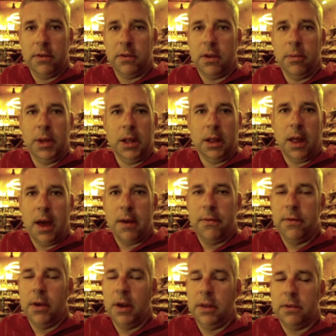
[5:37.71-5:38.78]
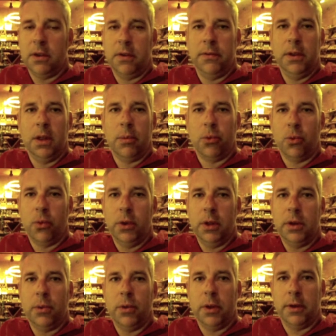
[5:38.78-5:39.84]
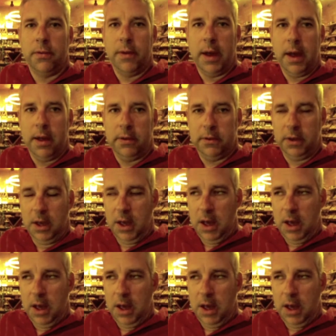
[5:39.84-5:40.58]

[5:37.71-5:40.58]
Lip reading: It's going to be a lot of fun. It's going to fill up really, really fast.